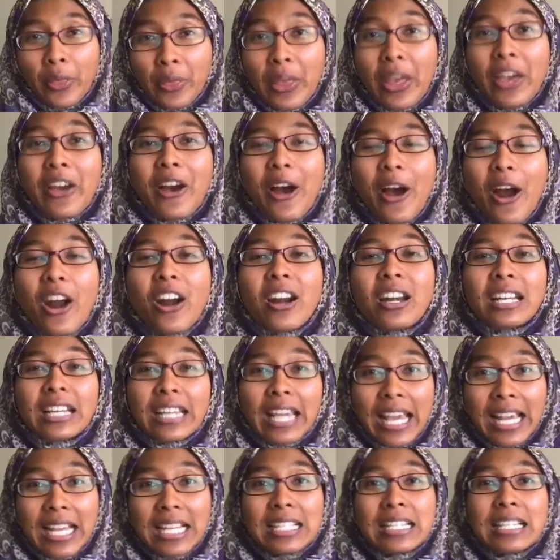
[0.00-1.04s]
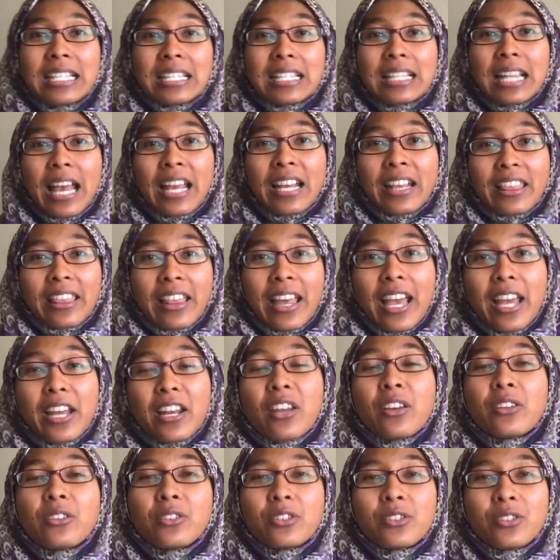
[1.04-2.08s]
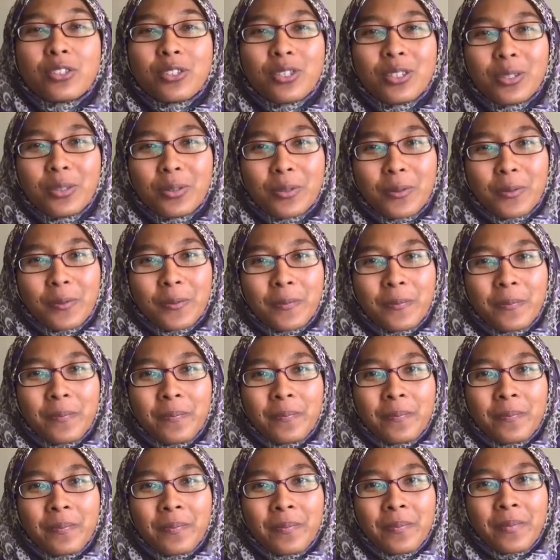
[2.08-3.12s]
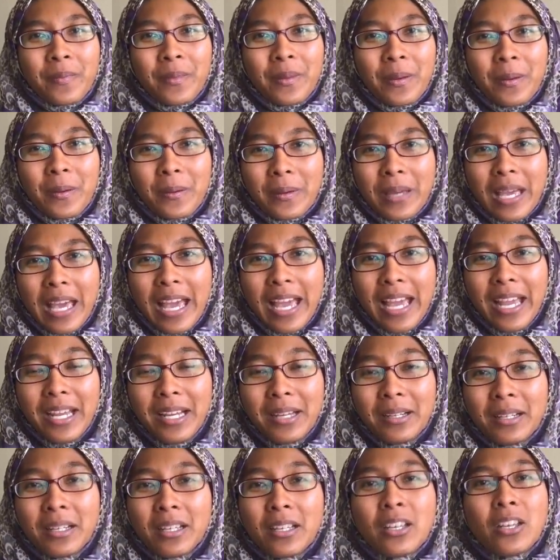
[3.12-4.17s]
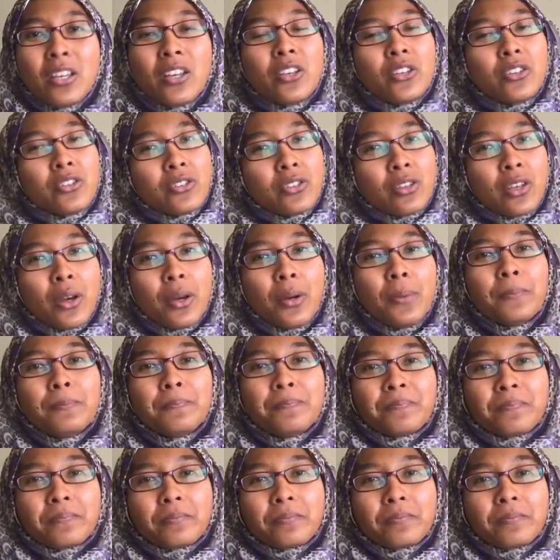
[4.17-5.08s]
There are cases like that too. Okay? So